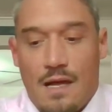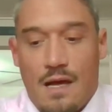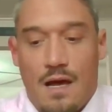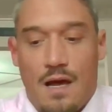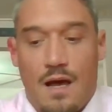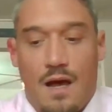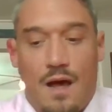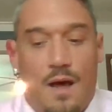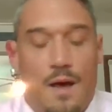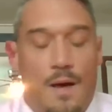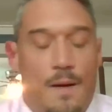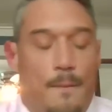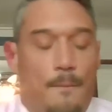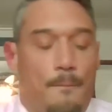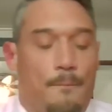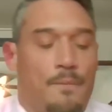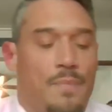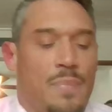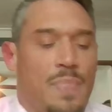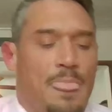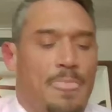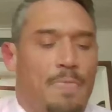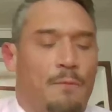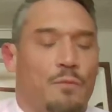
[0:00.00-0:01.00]
Um,
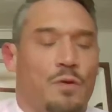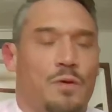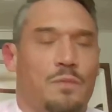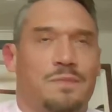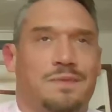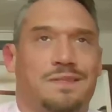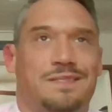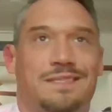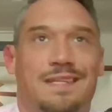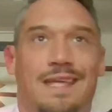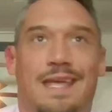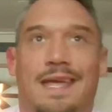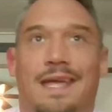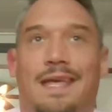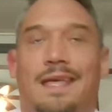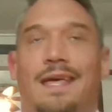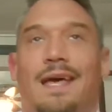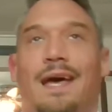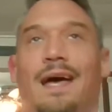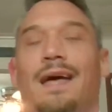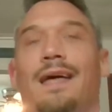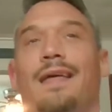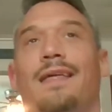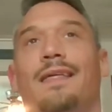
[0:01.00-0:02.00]
One mistake
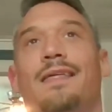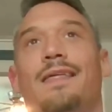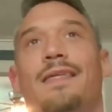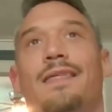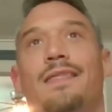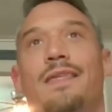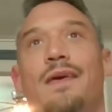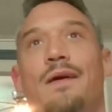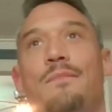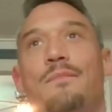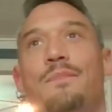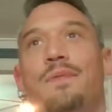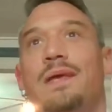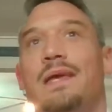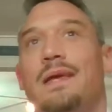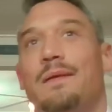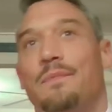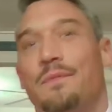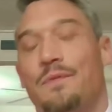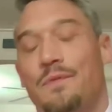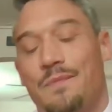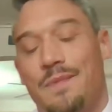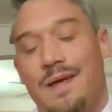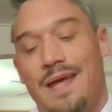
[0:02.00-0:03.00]
that
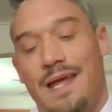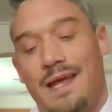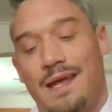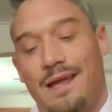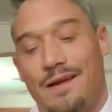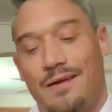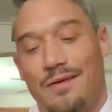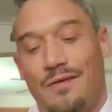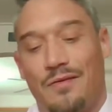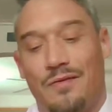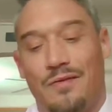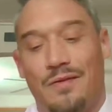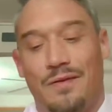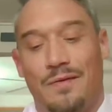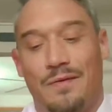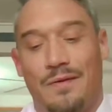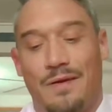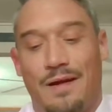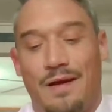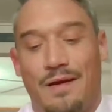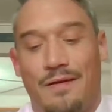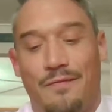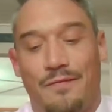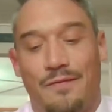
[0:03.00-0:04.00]
people make in early
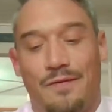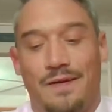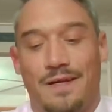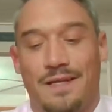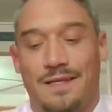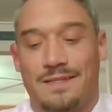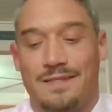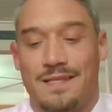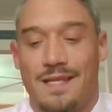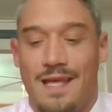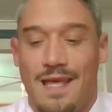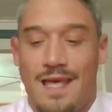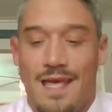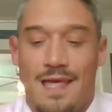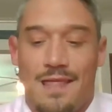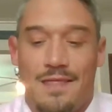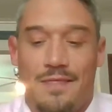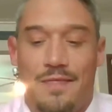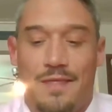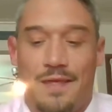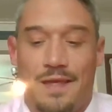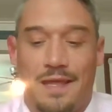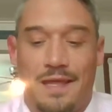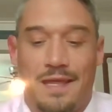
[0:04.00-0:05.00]
recovery is
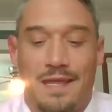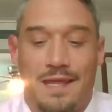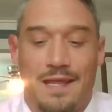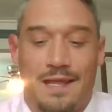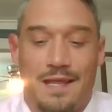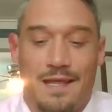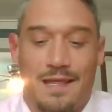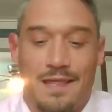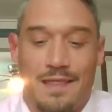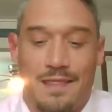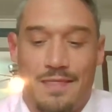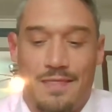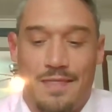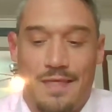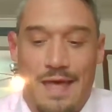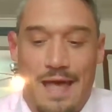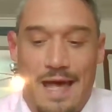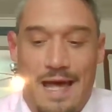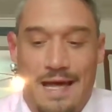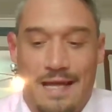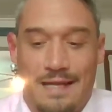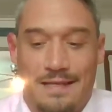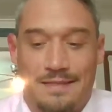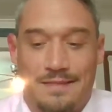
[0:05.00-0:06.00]
thinking
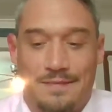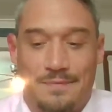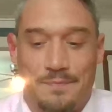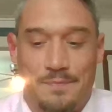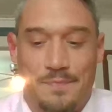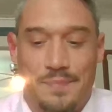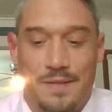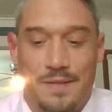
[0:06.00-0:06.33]
that